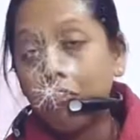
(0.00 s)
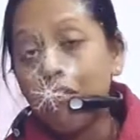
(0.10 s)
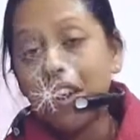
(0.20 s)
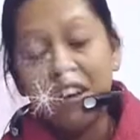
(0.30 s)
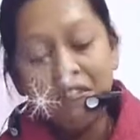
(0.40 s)

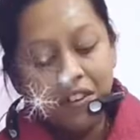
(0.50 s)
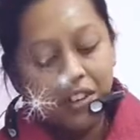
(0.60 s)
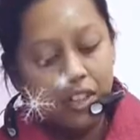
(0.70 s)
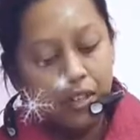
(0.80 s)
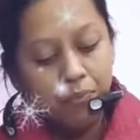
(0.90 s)
for
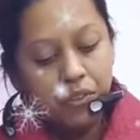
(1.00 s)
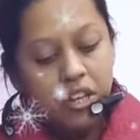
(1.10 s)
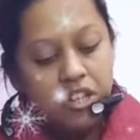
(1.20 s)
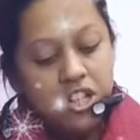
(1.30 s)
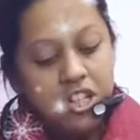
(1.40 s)
everything.
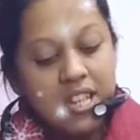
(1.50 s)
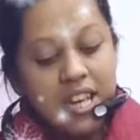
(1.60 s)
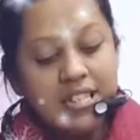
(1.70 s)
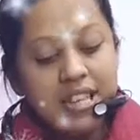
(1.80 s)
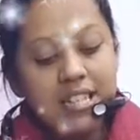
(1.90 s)
She
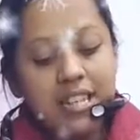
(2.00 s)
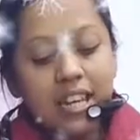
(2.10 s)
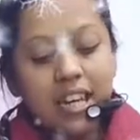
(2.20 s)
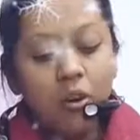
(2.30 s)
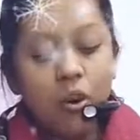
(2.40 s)
says that
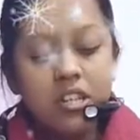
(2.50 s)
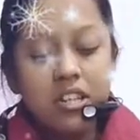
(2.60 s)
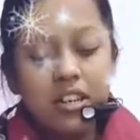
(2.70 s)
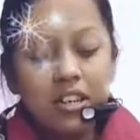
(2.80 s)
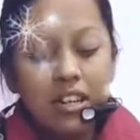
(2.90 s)
he
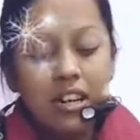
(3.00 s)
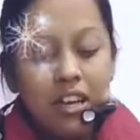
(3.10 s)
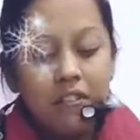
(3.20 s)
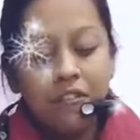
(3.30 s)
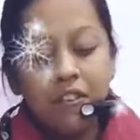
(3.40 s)
cannot
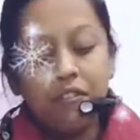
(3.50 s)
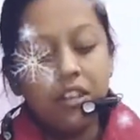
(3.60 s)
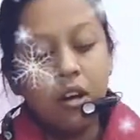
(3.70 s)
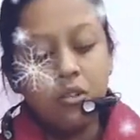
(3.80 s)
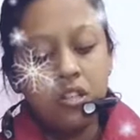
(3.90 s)
live
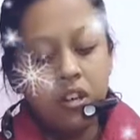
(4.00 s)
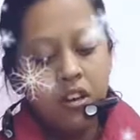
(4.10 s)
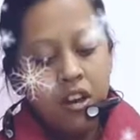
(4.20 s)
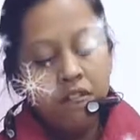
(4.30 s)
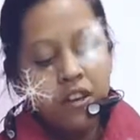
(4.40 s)
without
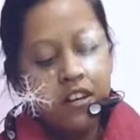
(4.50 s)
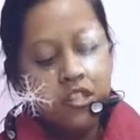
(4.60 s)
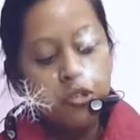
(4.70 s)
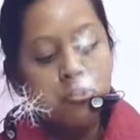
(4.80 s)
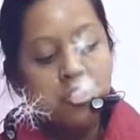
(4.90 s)
her,
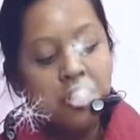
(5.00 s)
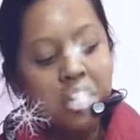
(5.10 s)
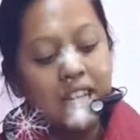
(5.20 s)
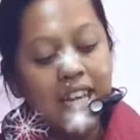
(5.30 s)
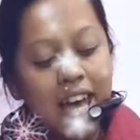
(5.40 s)
whereas
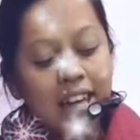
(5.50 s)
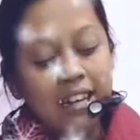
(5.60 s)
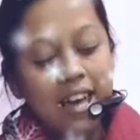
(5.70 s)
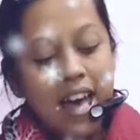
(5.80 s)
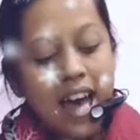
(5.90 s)
Eugenie
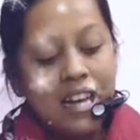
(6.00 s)
can,